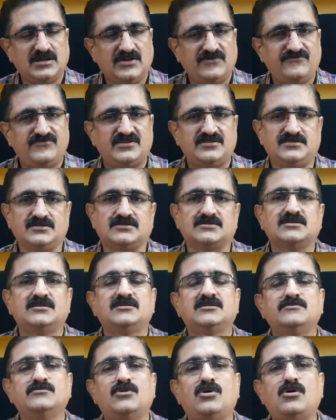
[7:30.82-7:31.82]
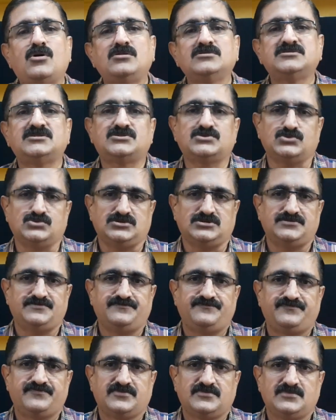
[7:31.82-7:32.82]
everything, tell him all the truth,
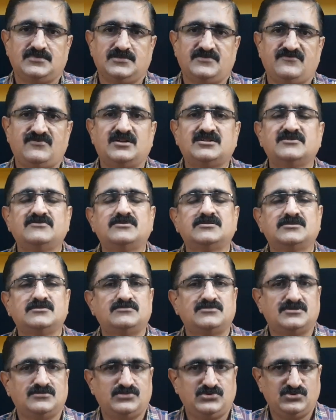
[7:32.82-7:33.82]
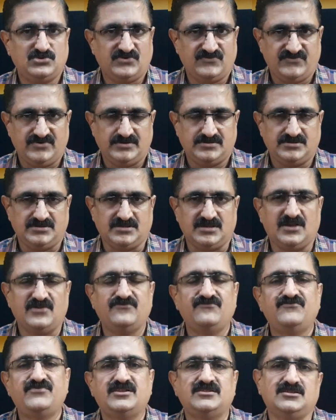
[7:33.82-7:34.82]
whatever symptoms you are facing,
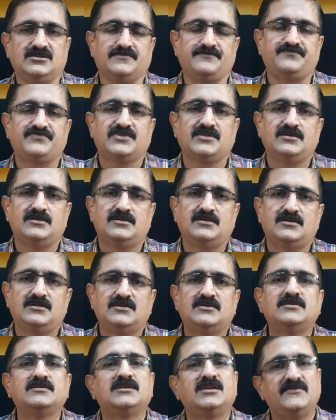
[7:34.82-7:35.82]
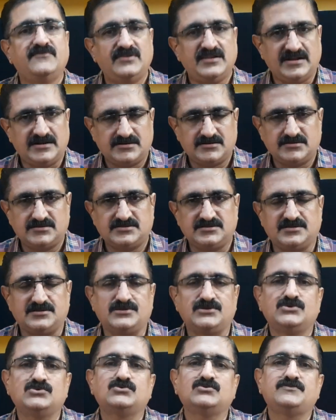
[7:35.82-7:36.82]
everything. He will
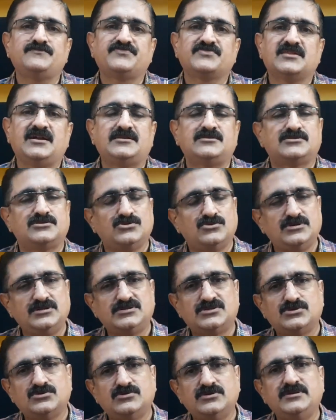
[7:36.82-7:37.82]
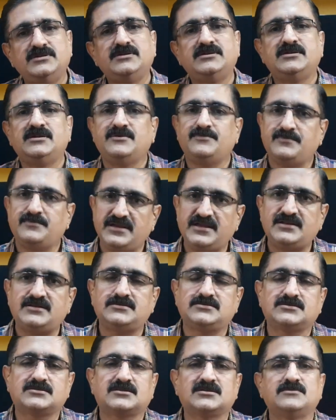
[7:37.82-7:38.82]
understand you, and slowly he may
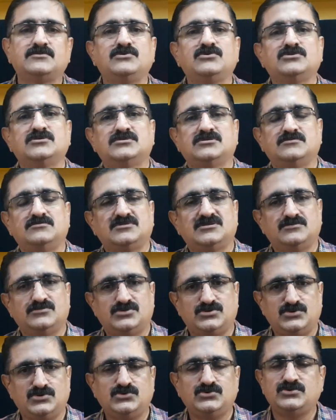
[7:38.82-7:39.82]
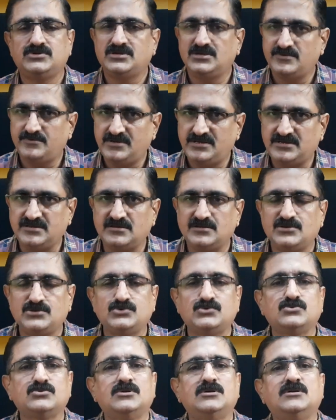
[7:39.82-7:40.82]
describe you the symptoms to you. He may tell
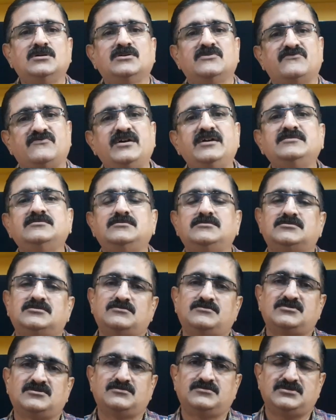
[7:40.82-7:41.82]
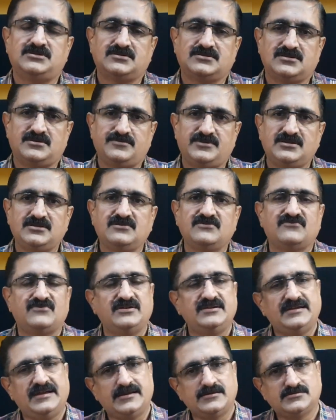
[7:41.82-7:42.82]
you why these symptoms are coming,
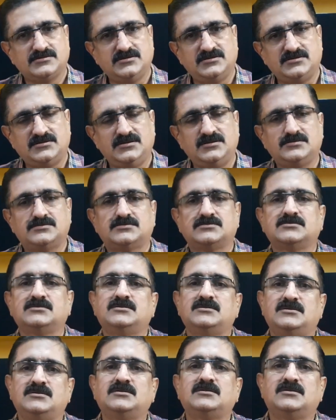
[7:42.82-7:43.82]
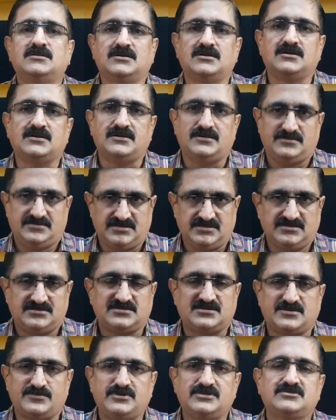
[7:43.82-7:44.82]
why anxiety is
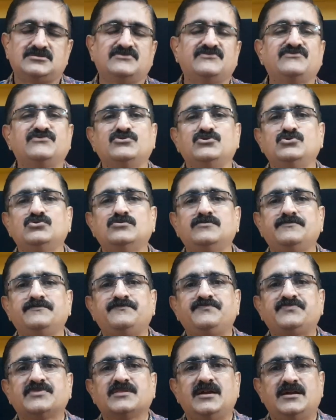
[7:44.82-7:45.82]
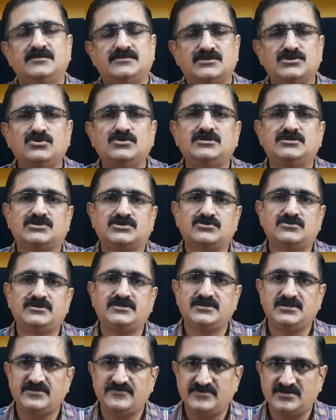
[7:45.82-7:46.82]
such troublesome for you, and slowly
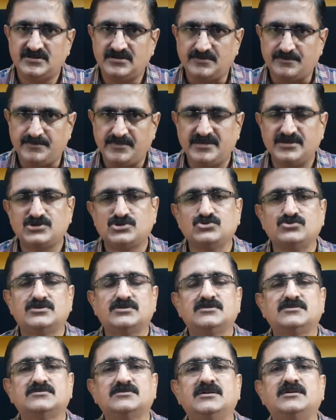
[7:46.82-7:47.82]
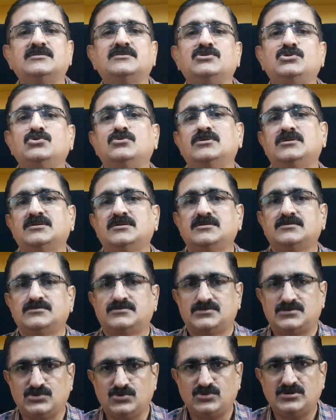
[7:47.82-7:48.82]
he will make sure that you are
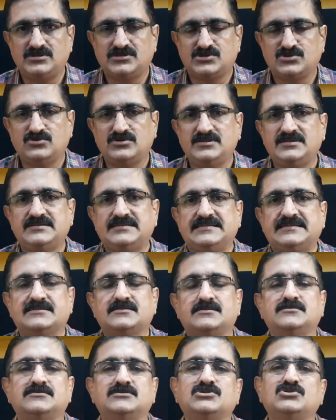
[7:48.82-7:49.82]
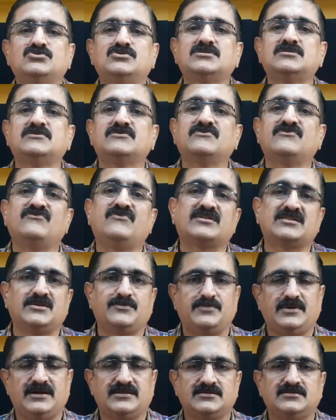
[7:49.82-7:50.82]
slowly decreasing your worry
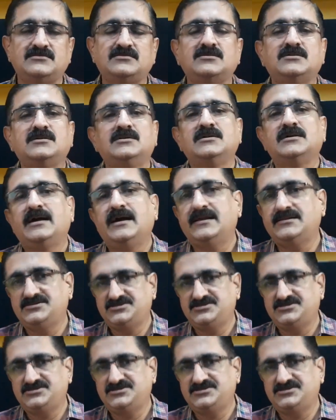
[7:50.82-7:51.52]
pattern and